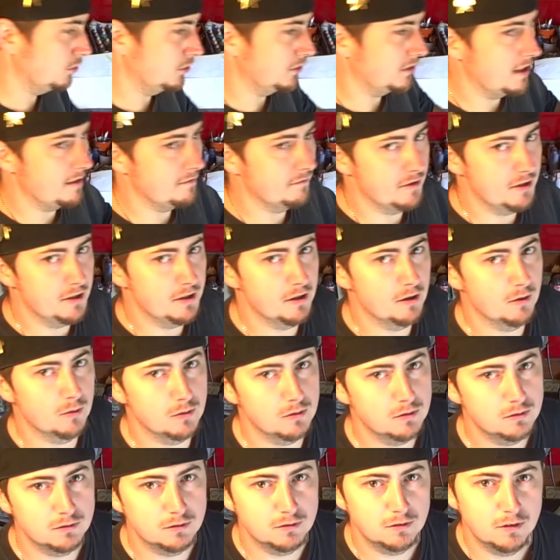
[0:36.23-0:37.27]
put that video
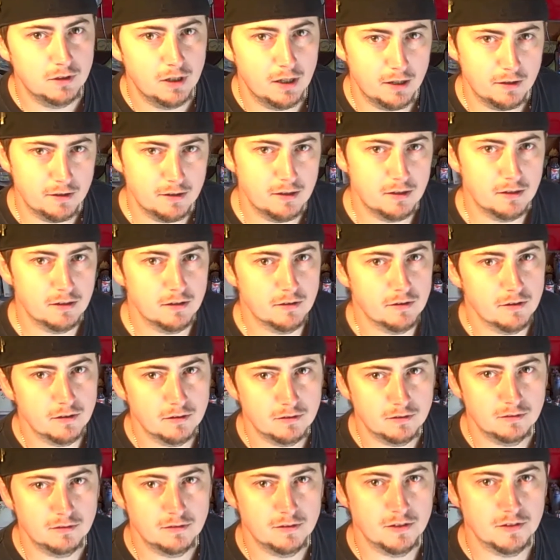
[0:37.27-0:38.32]
at the end of
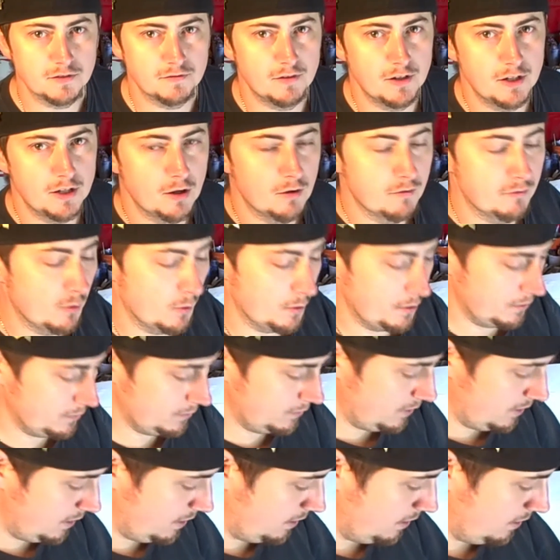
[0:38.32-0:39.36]
this video for you,
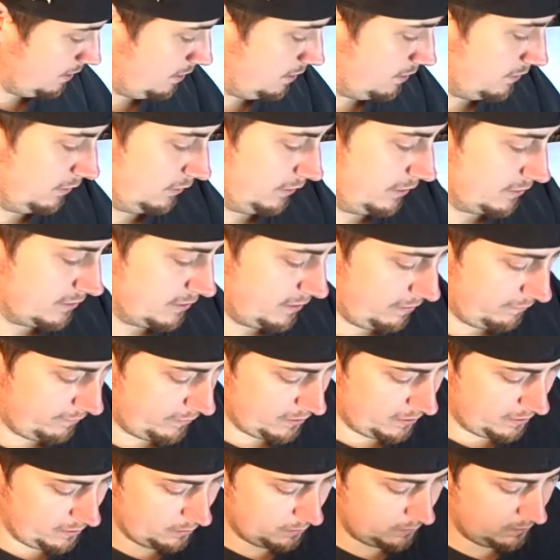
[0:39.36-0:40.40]
the link to that
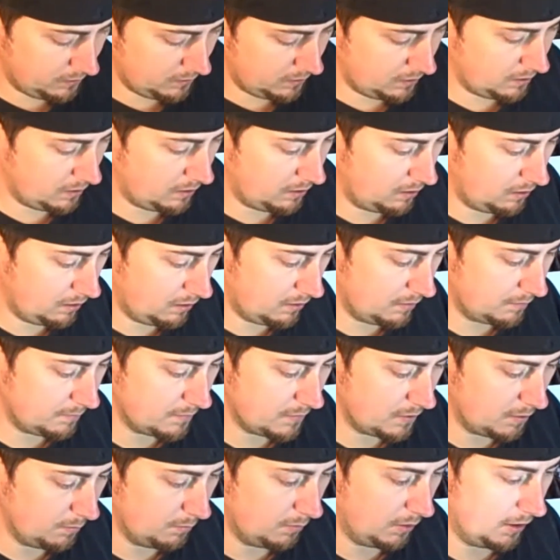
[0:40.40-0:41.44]
video.
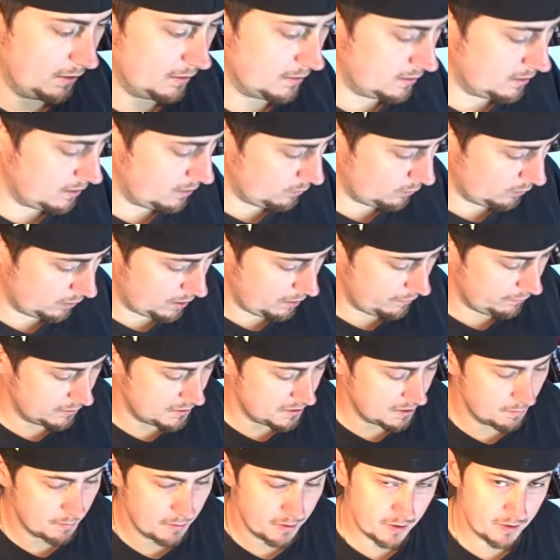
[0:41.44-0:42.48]
But we'll cover
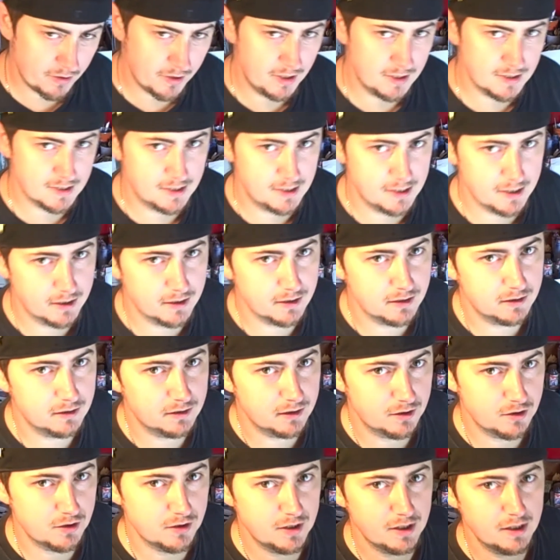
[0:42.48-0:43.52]
some of the things again
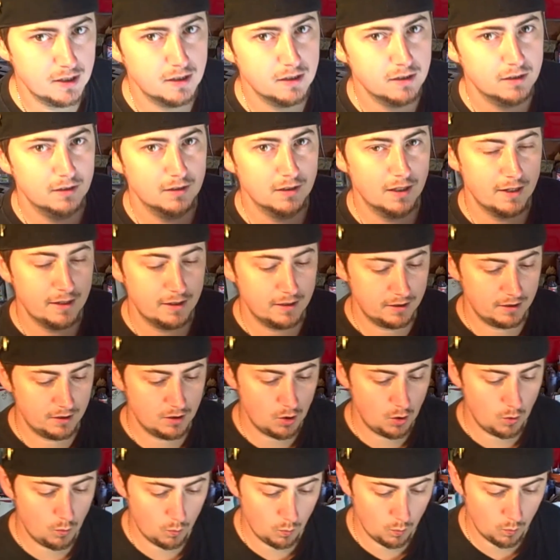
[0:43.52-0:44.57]
that you need, like
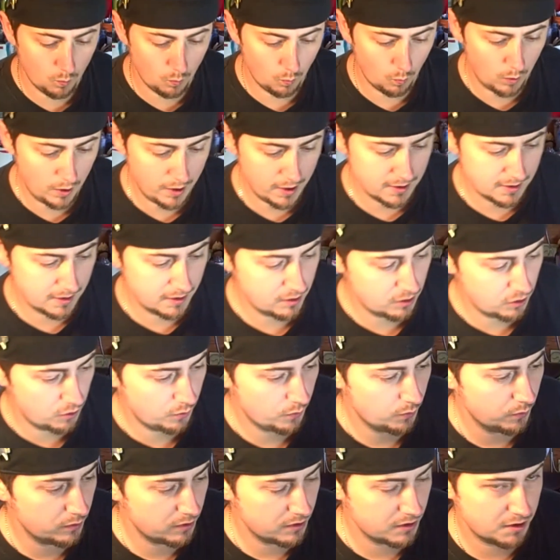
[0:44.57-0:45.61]
what is it
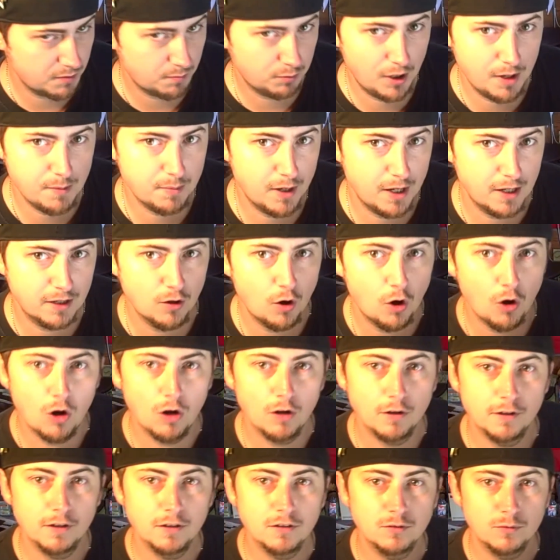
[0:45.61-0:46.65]
you spray paint
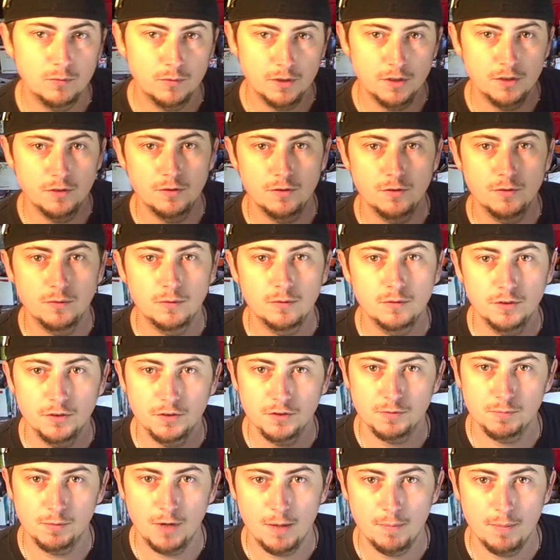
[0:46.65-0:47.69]
on when you do your
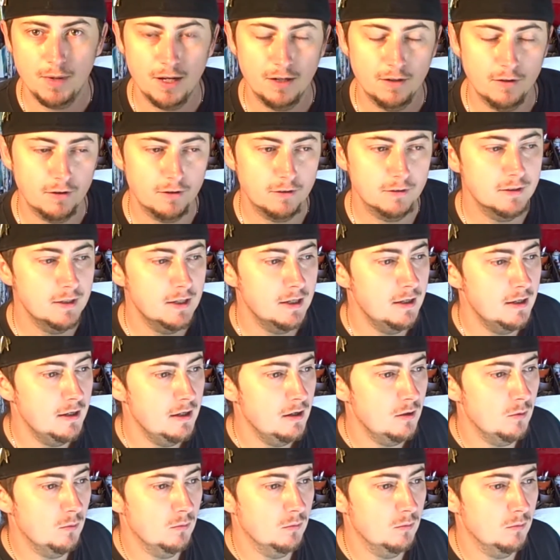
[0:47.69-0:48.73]
spray paint art?
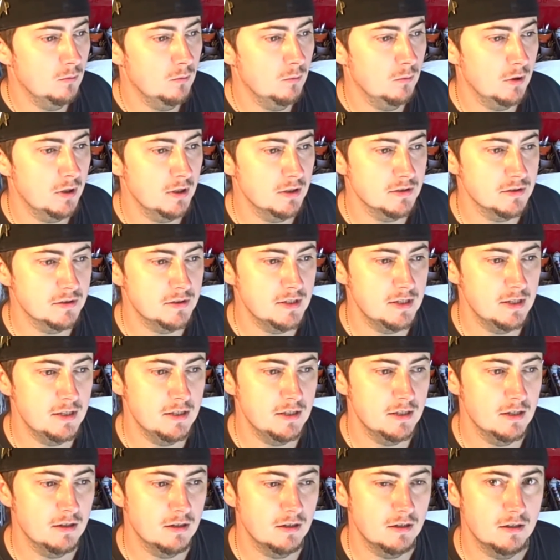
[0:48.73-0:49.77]
What is
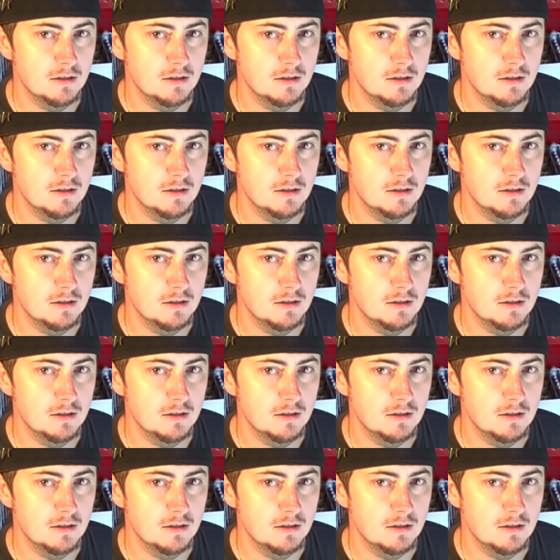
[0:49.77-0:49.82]
the